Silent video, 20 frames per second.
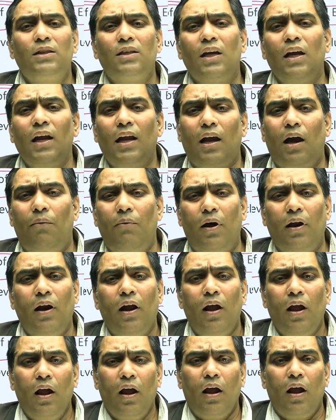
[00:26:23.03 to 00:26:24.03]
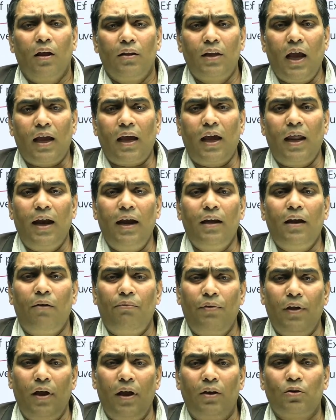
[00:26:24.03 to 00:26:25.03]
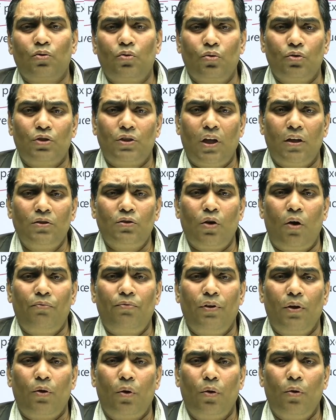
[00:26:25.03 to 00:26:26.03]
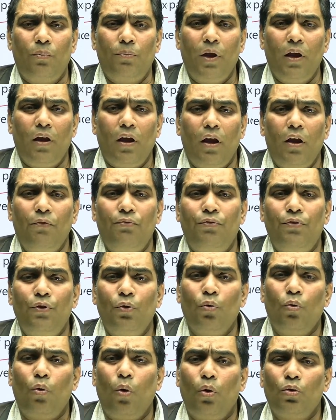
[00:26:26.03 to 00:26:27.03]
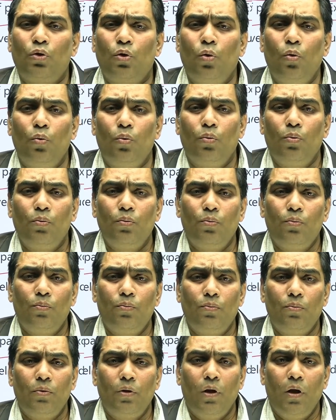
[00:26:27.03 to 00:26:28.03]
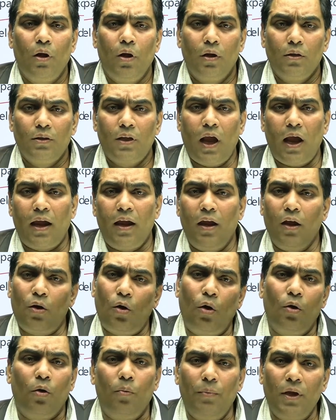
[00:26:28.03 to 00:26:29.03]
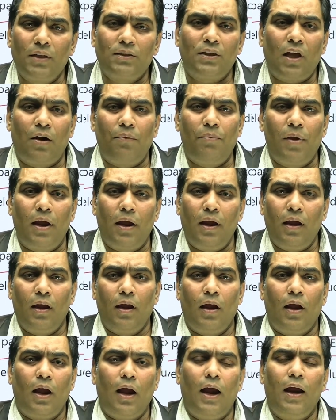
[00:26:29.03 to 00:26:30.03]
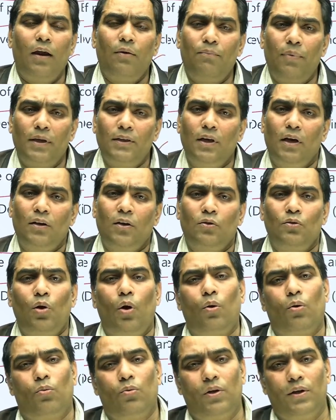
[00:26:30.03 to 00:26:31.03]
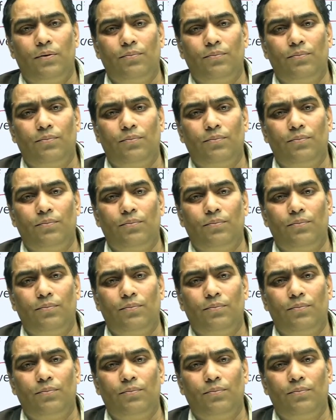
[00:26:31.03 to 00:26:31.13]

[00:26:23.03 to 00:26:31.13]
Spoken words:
cover the current affairs questions of economy if you go through the economic survey and budget thoroughly.